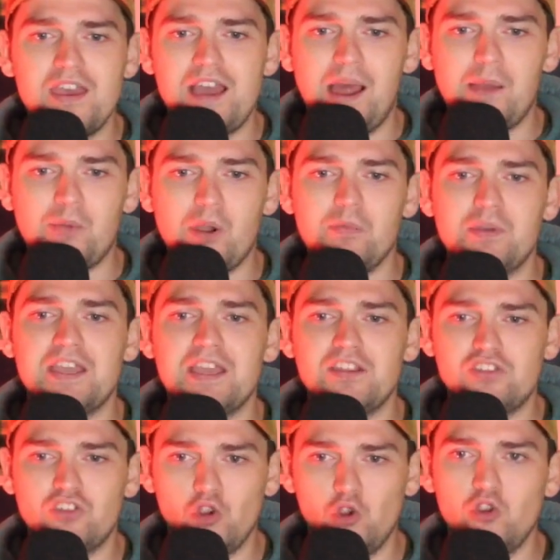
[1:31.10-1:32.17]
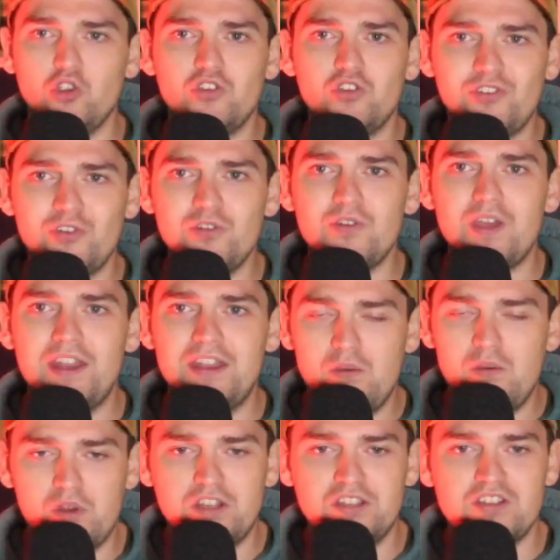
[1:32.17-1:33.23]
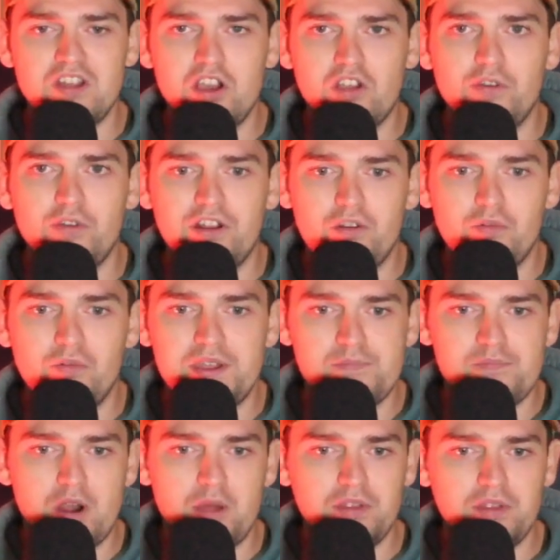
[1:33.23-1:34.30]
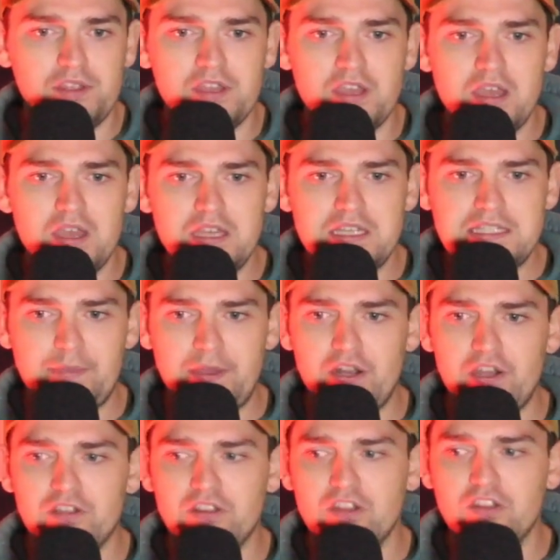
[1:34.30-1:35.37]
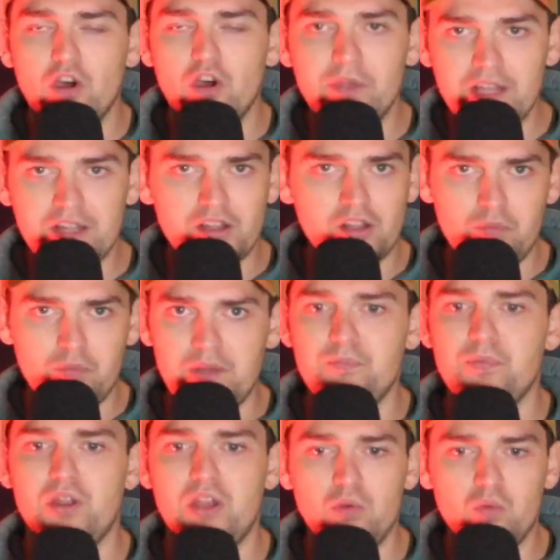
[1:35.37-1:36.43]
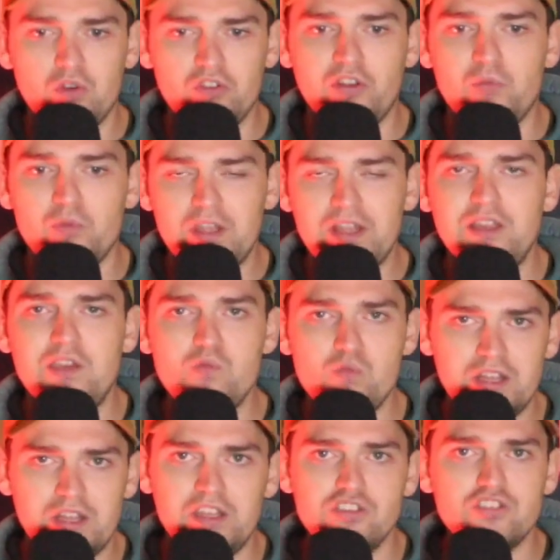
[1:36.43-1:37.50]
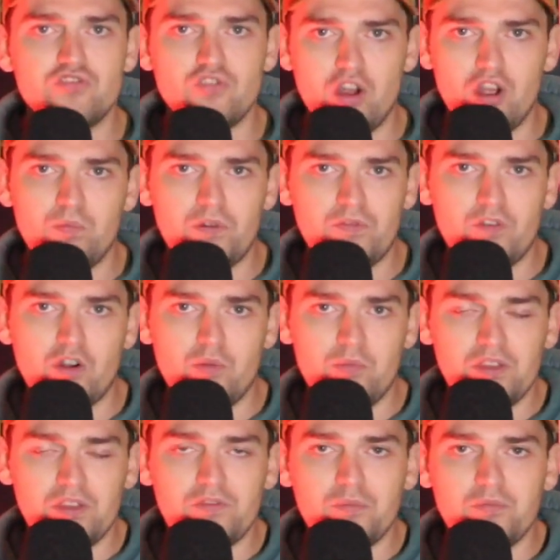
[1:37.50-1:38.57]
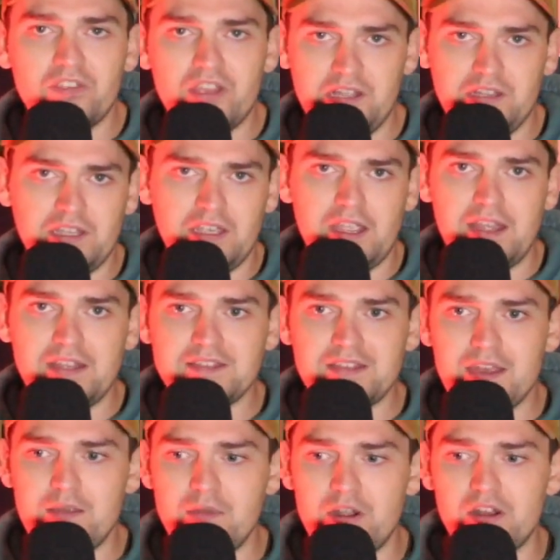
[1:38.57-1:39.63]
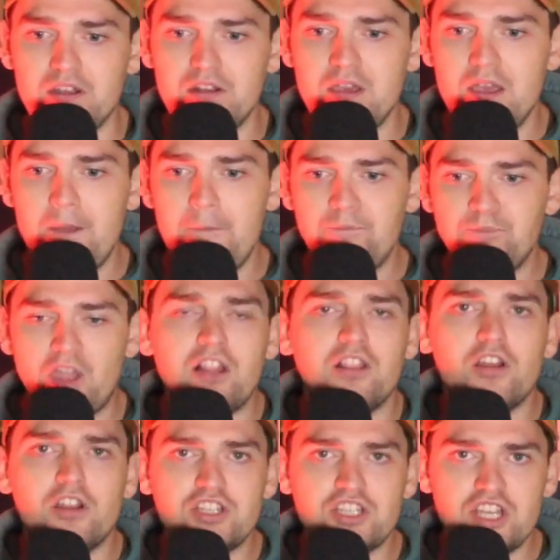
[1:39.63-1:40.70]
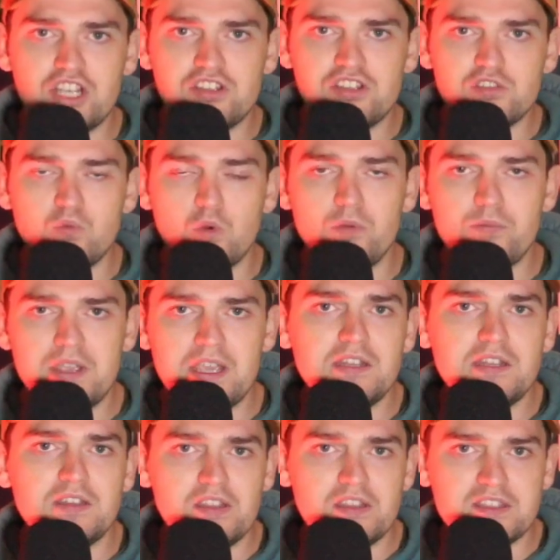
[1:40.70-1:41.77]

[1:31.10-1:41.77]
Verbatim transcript: and probably get too used to, and then when it's not going our way, probably spit out the dummy a little bit. But it was a really, really strong performance from Celtic against Hibernian. A lot of changes were made to this